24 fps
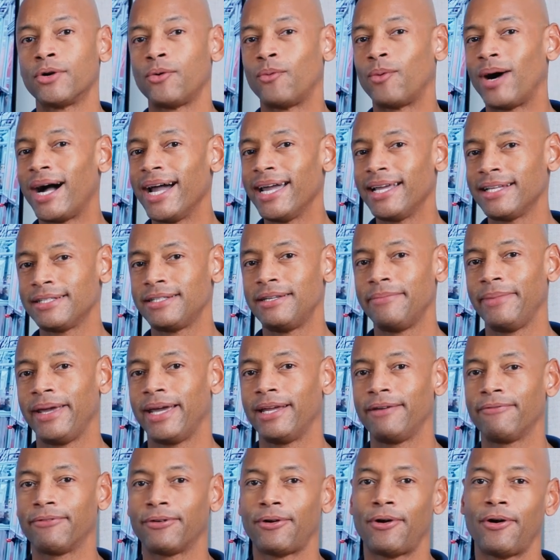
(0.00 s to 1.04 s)
So why is
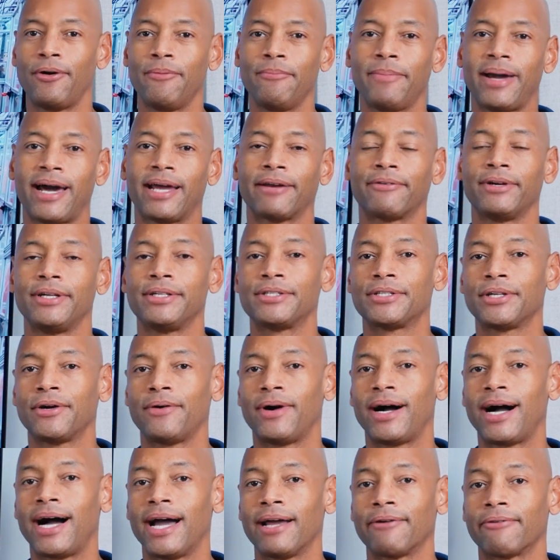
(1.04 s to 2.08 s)
demand for home batteries so
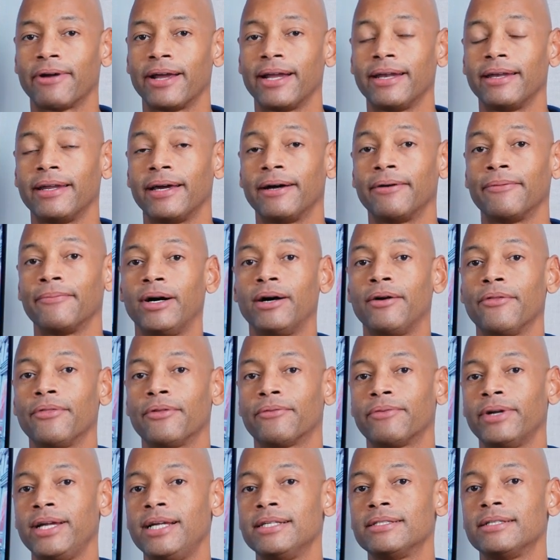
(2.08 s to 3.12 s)
high right now? Well,
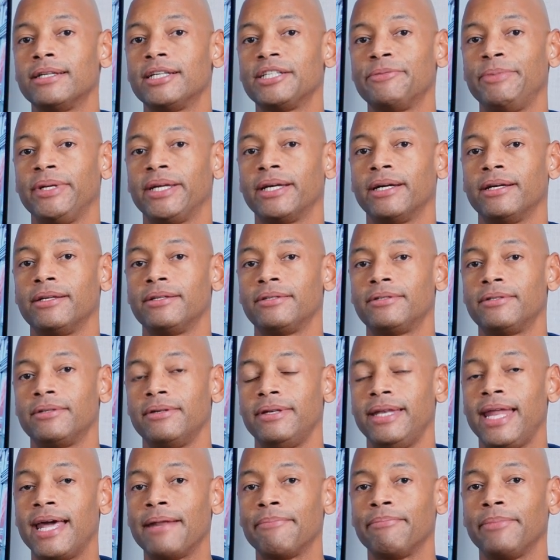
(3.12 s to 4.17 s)
the reason is because
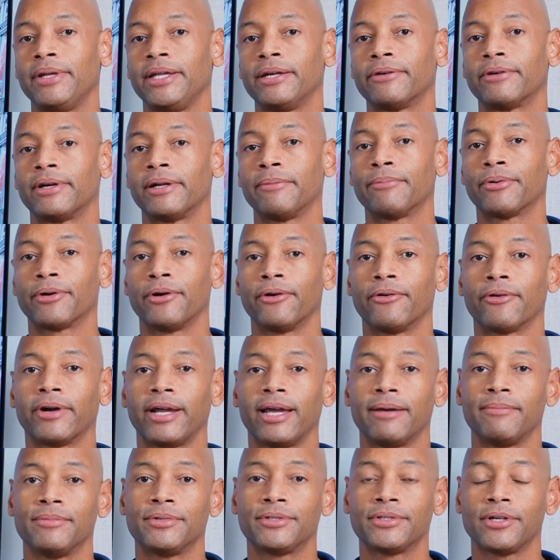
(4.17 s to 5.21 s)
net metering
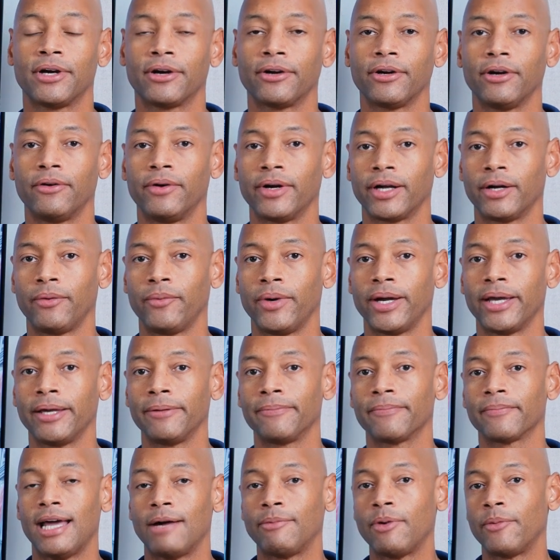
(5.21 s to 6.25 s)
programs are going
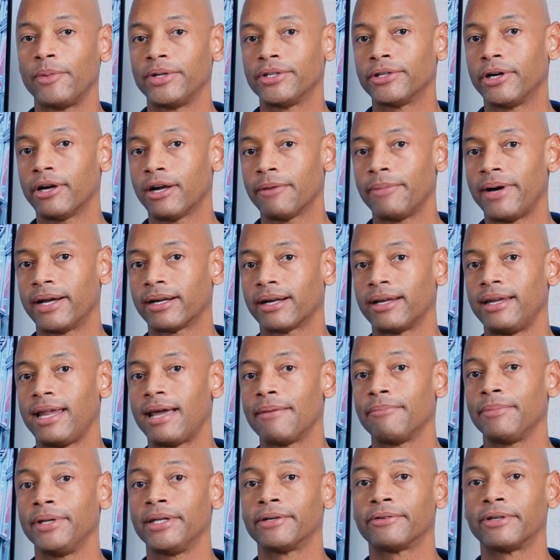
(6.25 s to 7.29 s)
away. Now, when we talk about a
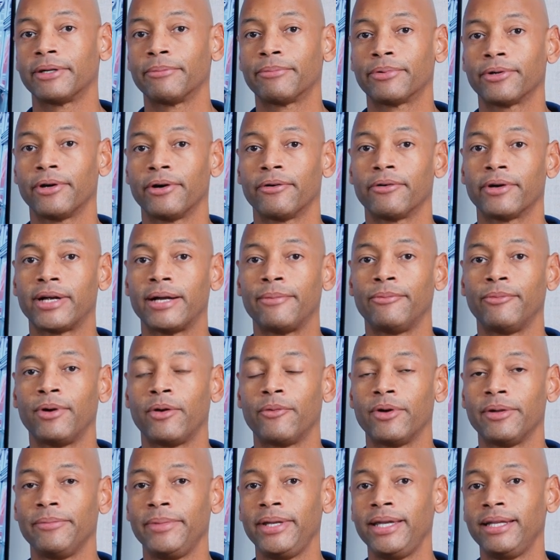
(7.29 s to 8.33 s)
net metering program,
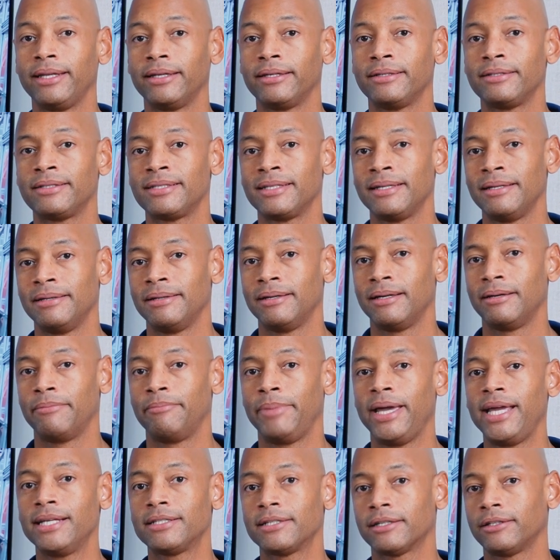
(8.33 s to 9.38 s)
what we mean is
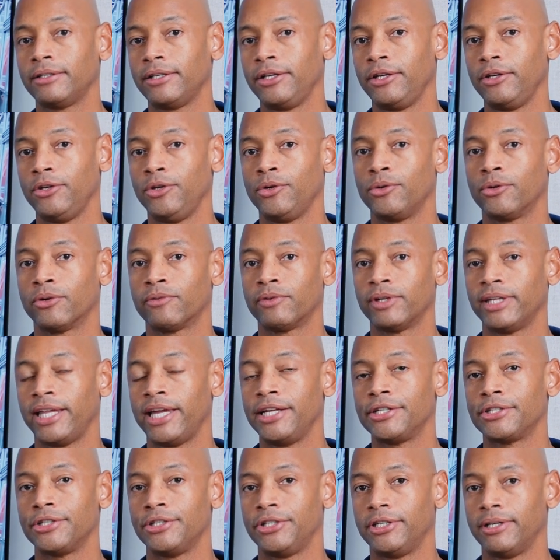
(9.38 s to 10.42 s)
basically your
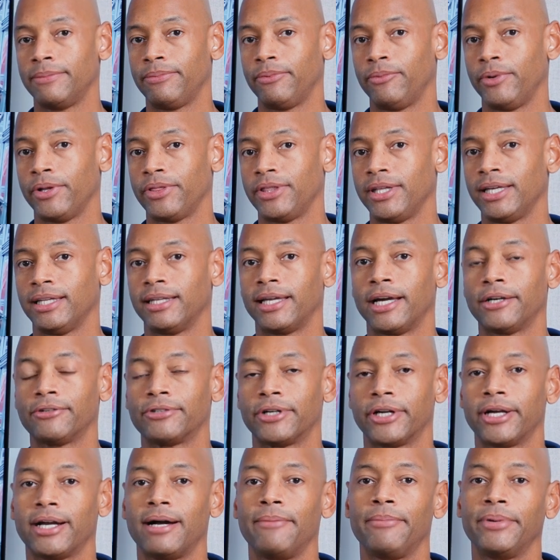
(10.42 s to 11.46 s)
relationship with the
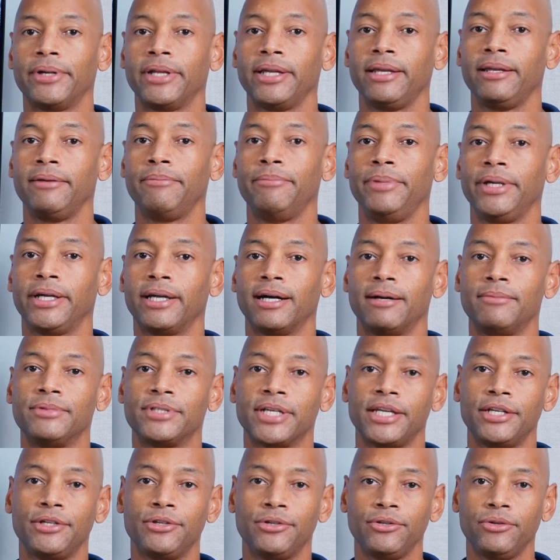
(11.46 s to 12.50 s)
electric company
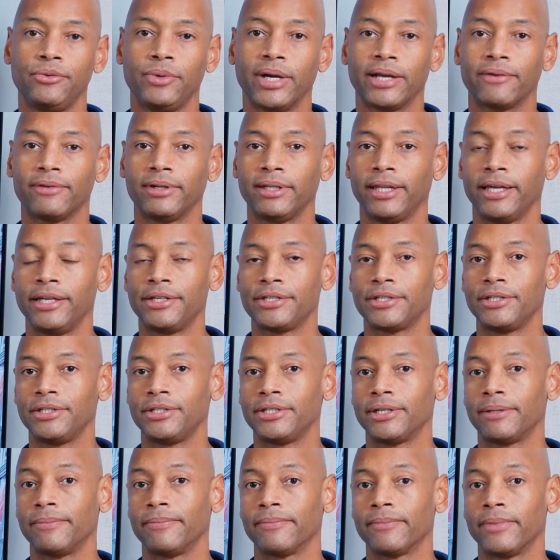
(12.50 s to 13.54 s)
becomes a two-way
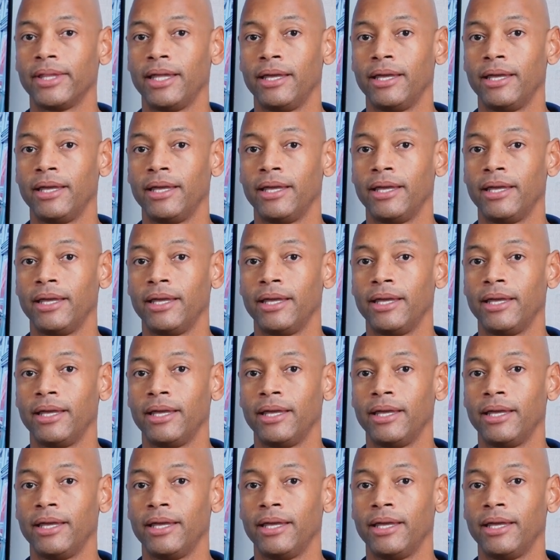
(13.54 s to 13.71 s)
relationship.